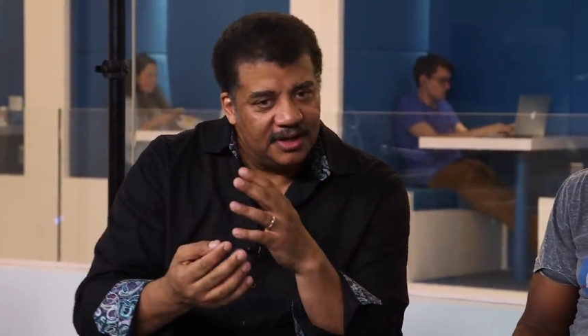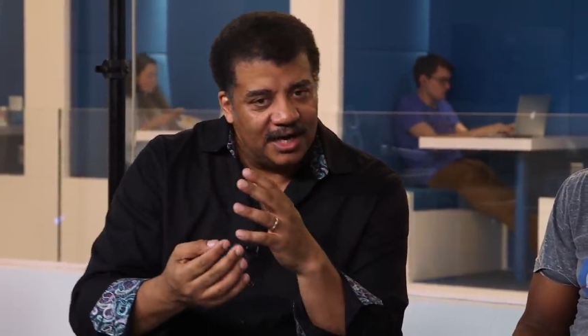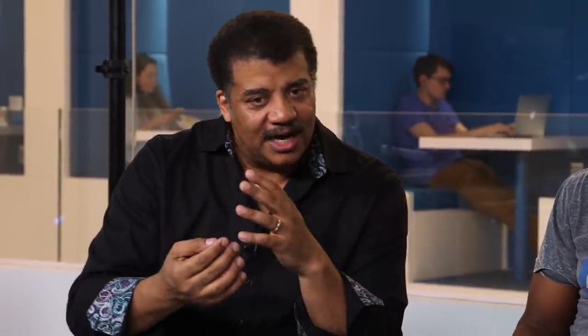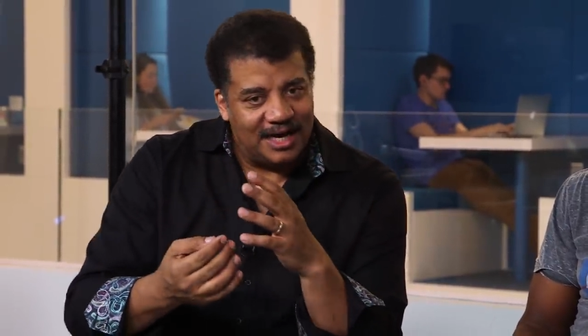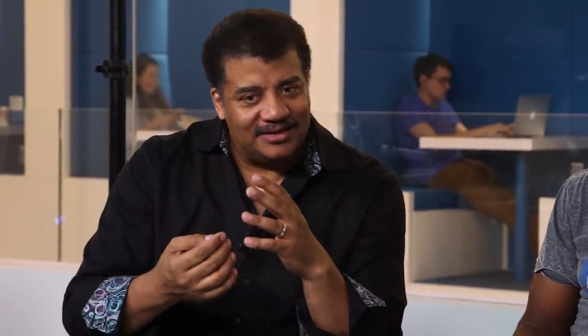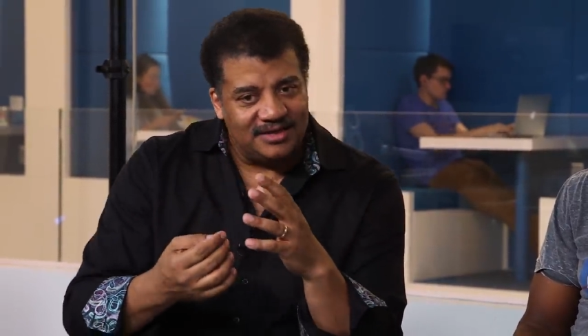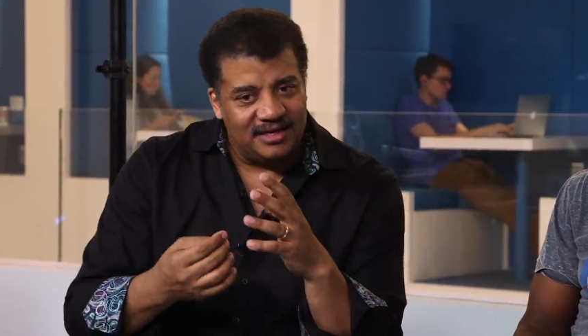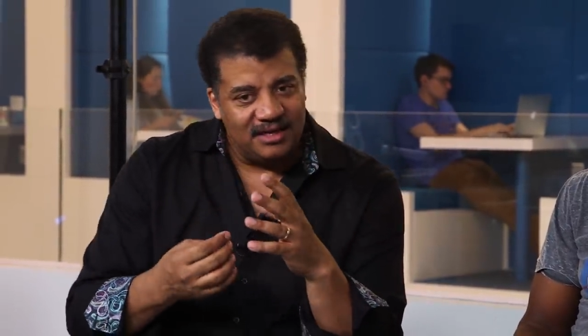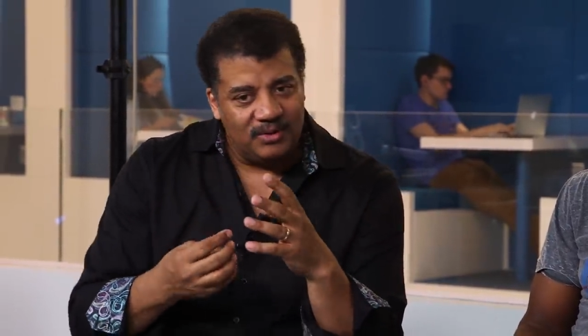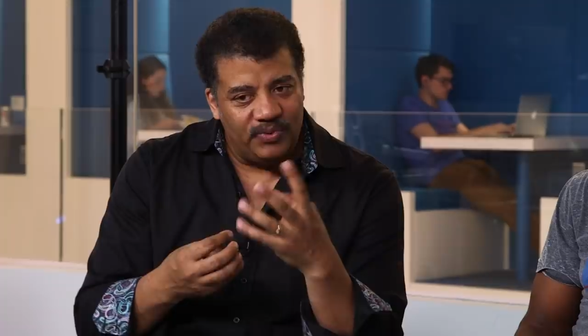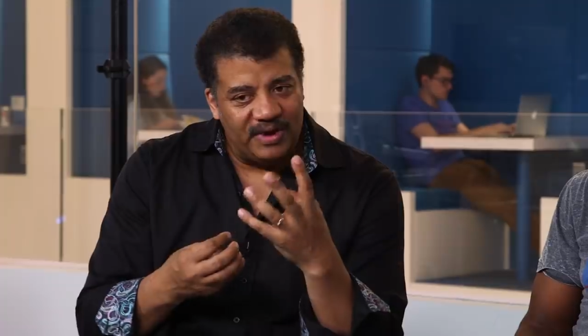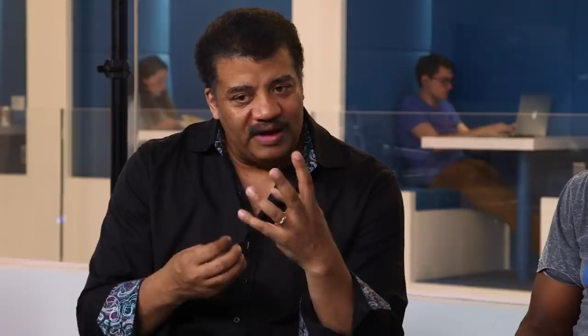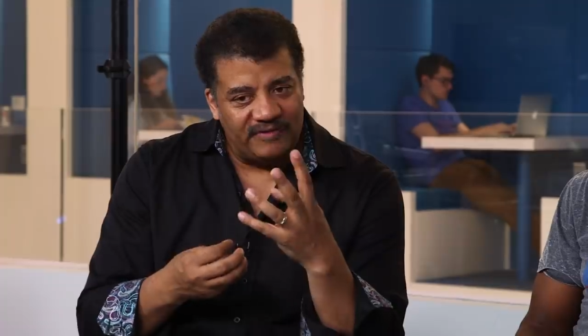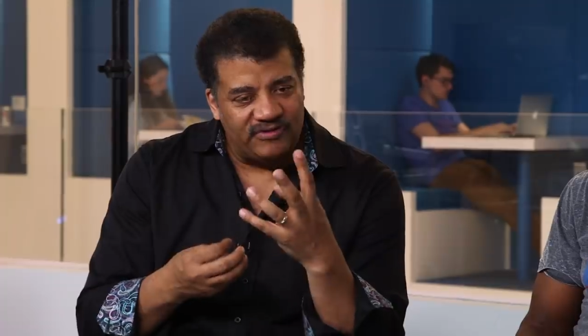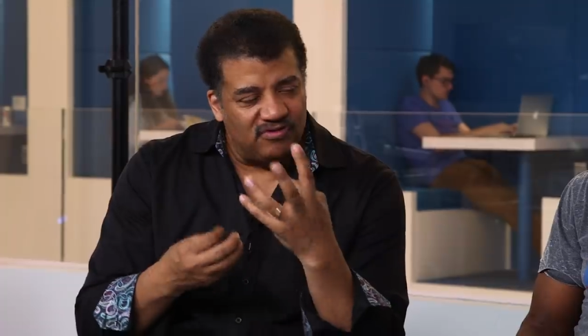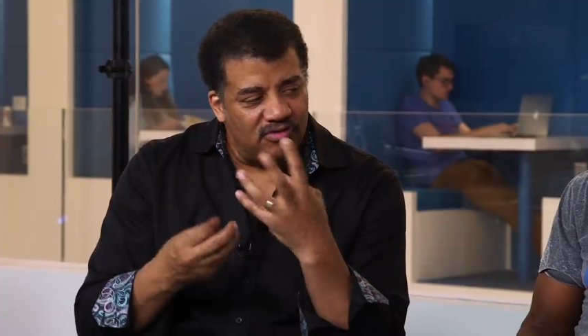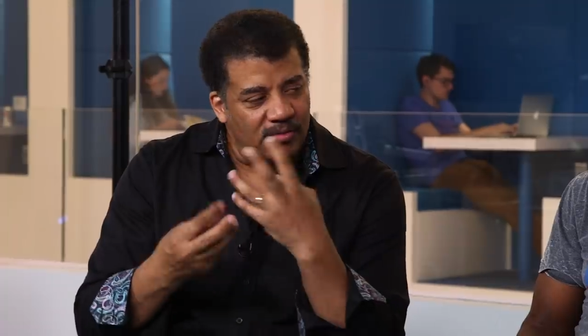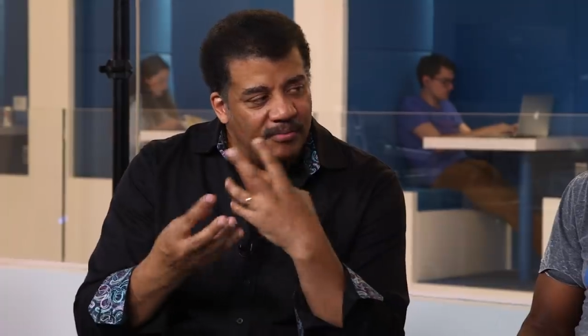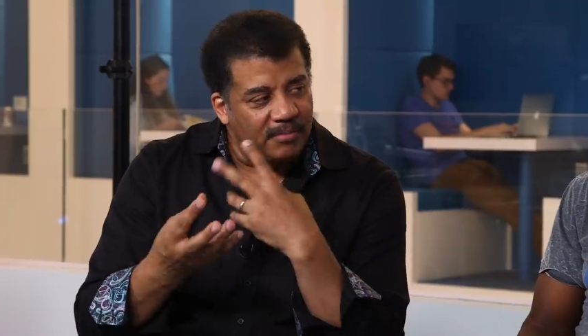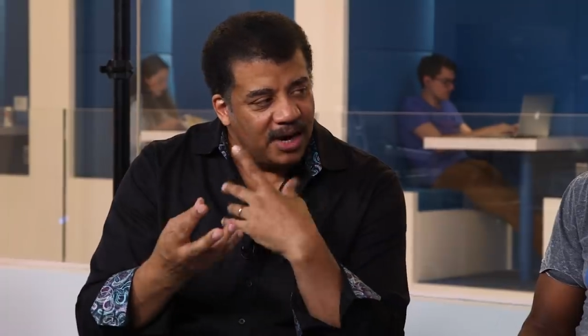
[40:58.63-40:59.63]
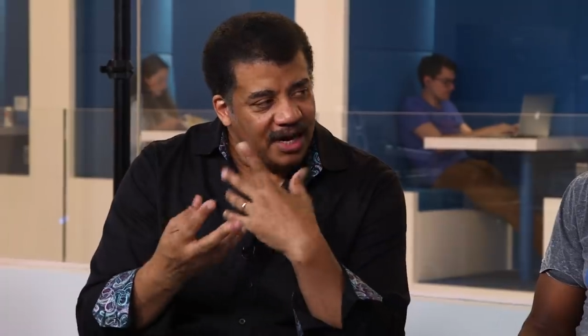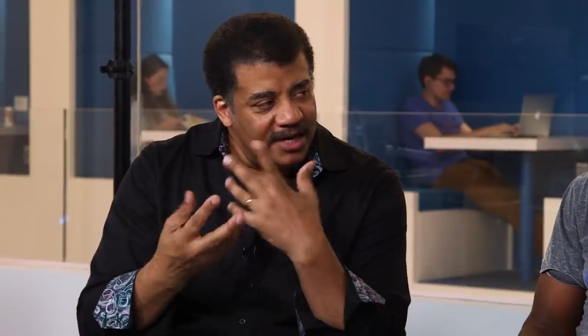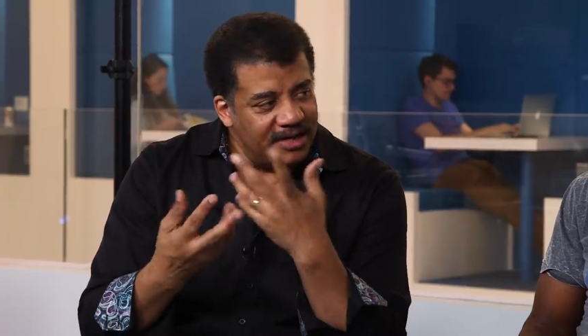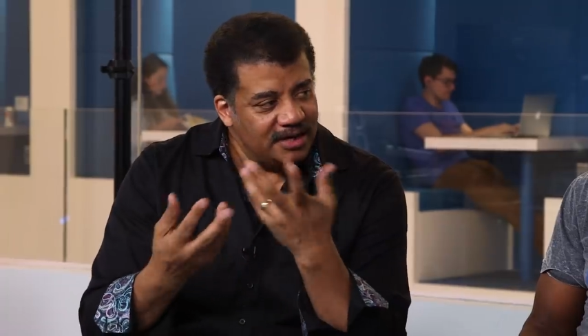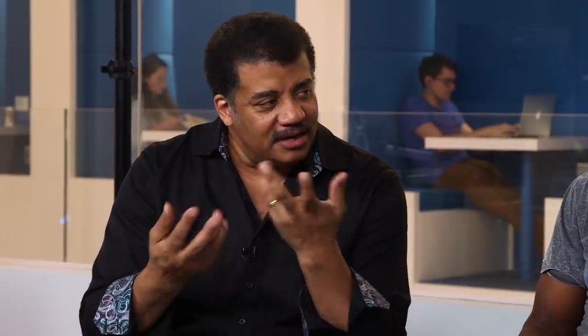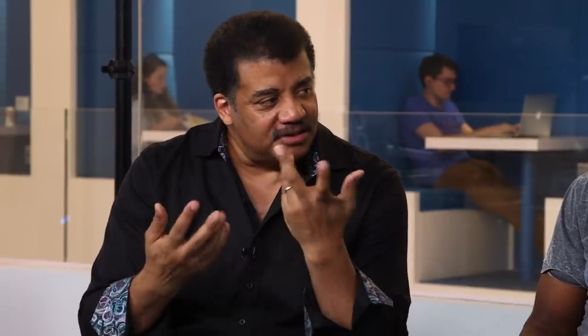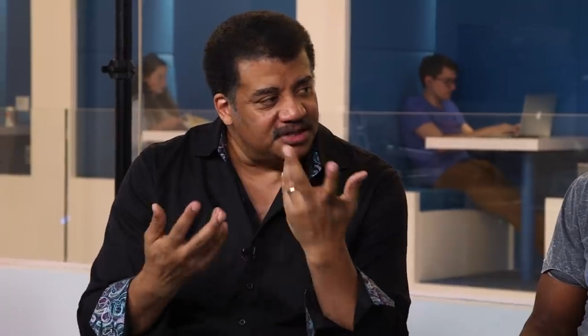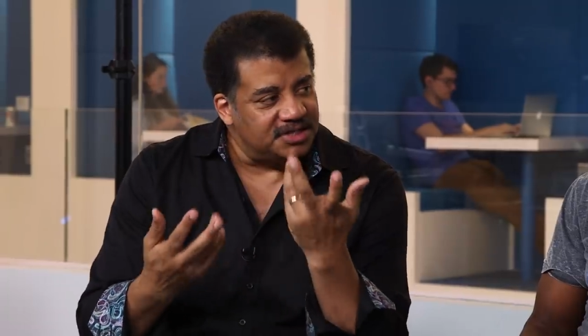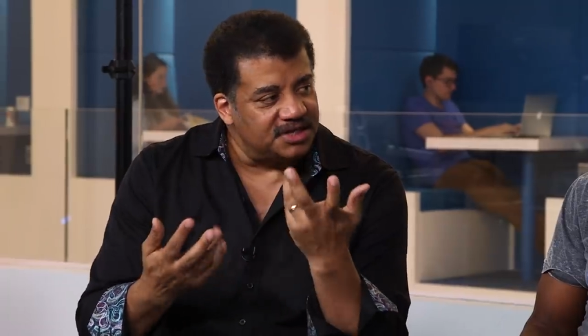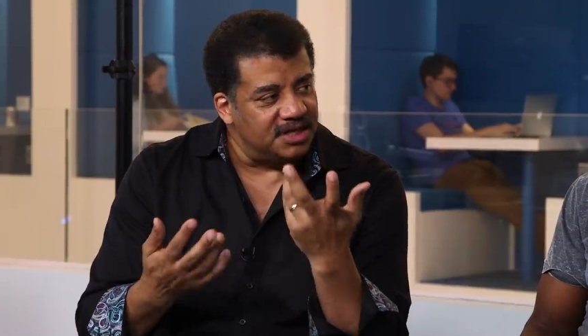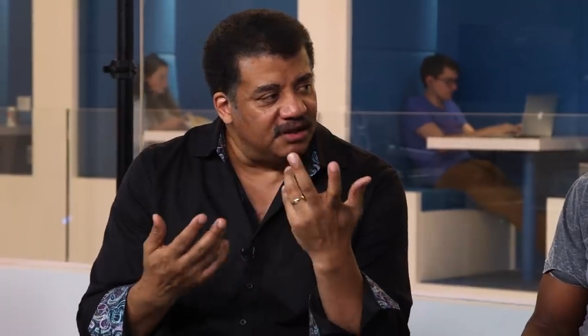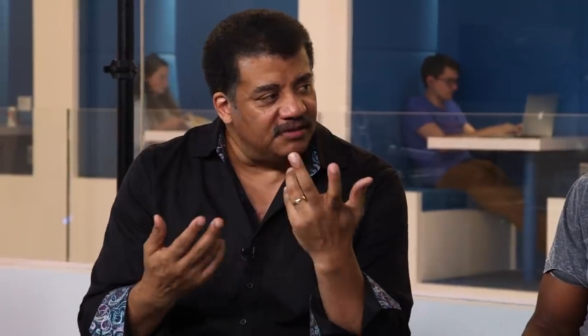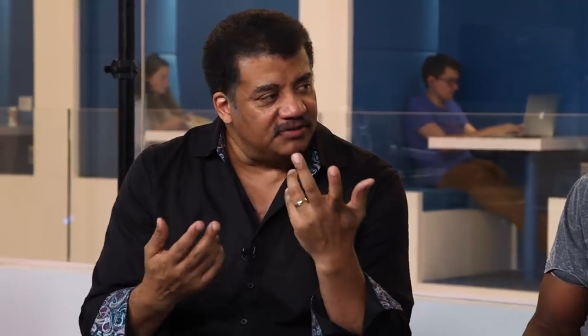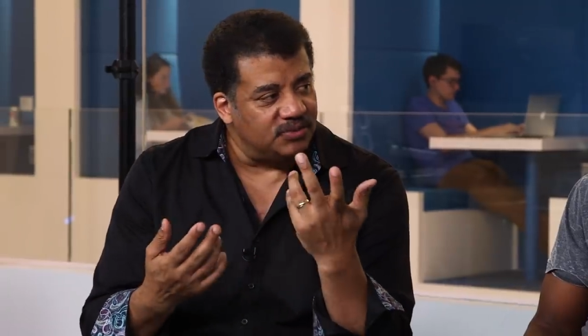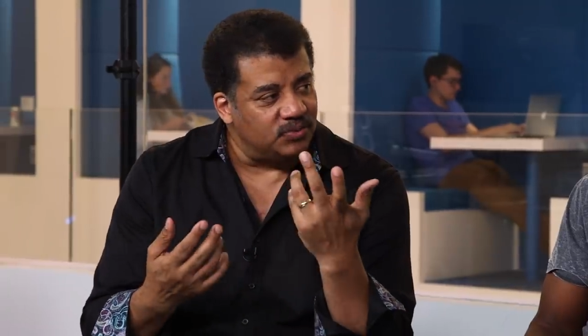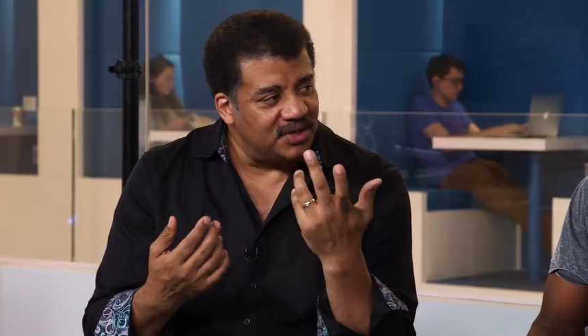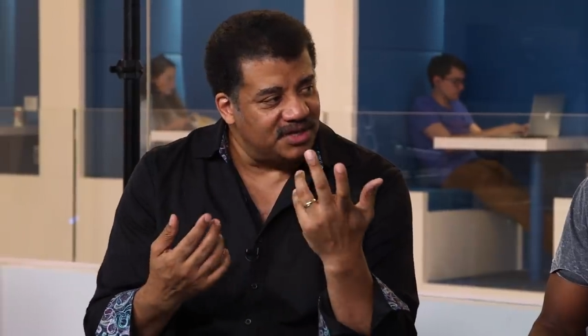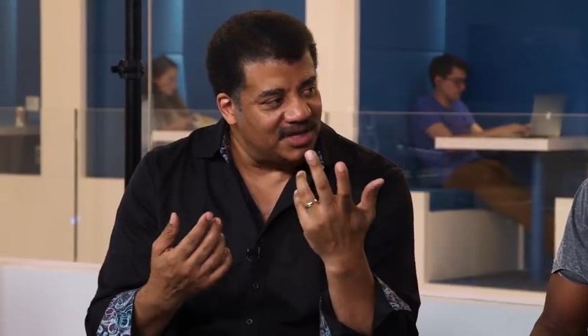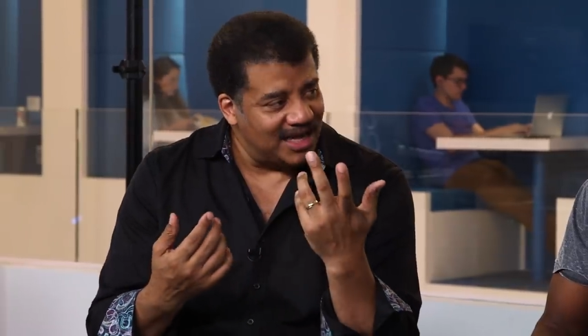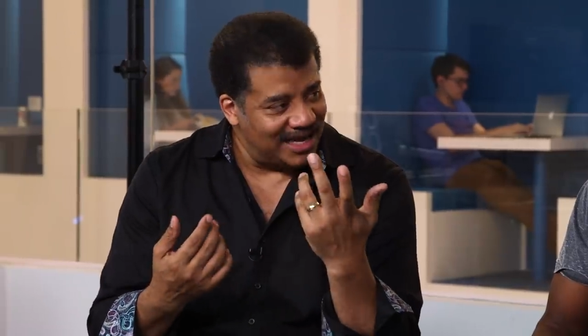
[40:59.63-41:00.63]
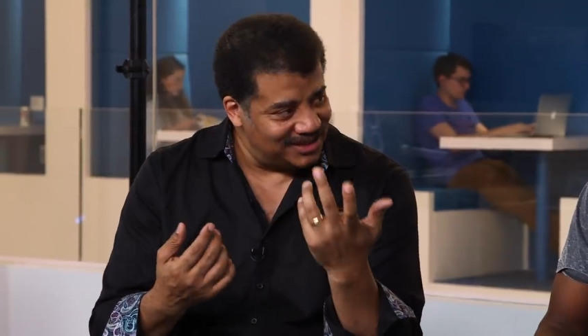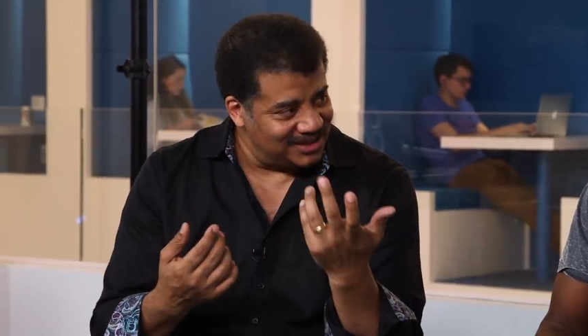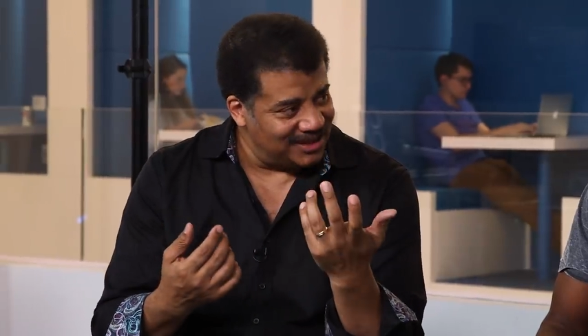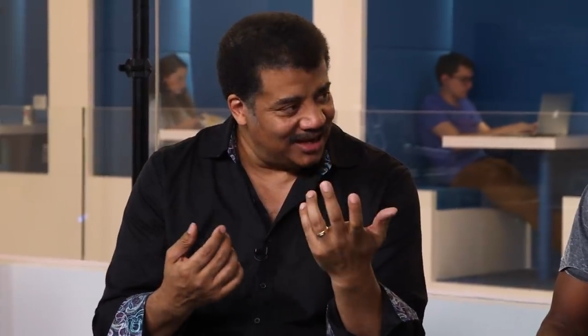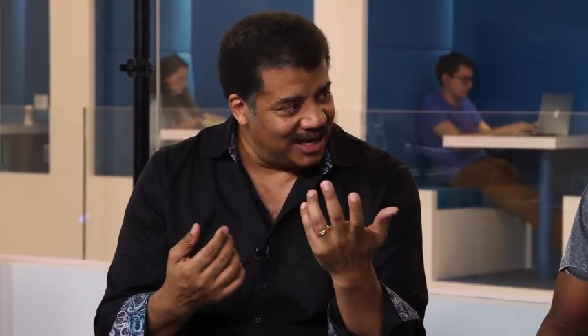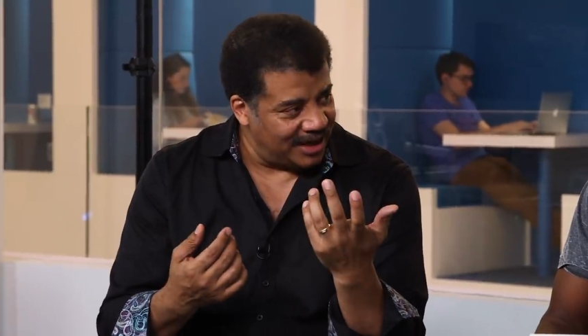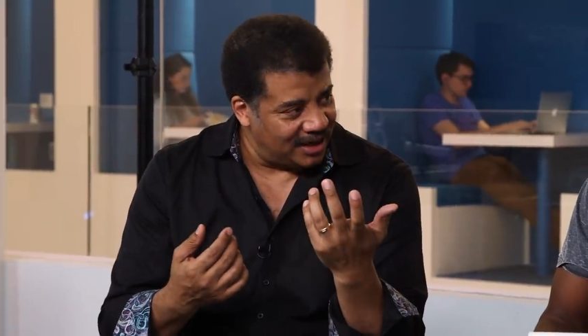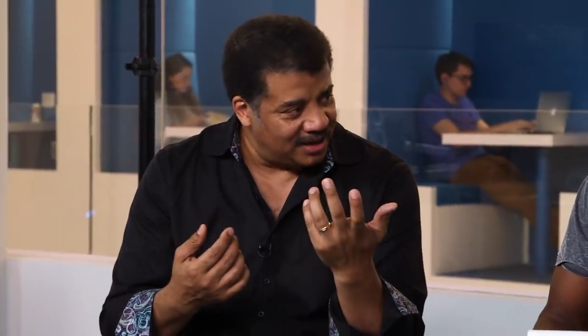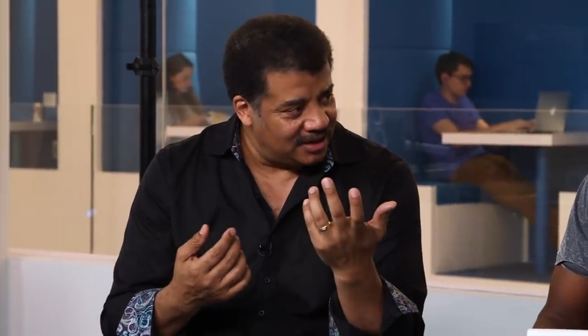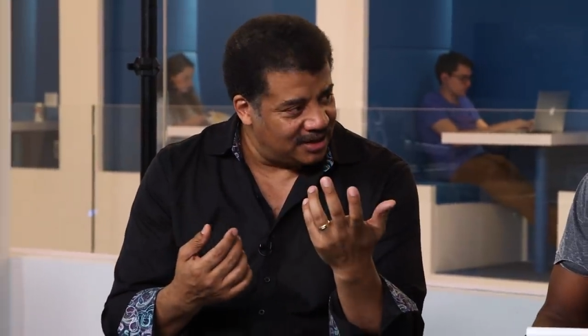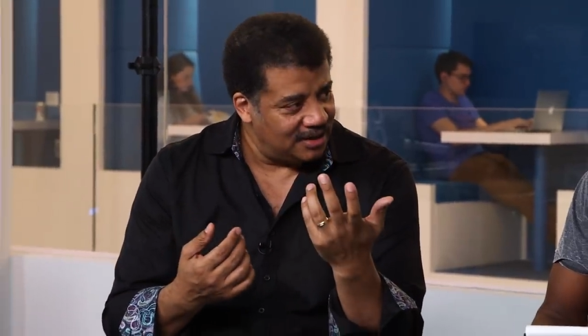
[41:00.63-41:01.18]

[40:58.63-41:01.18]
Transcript: I think we have to remind ourselves what that's like.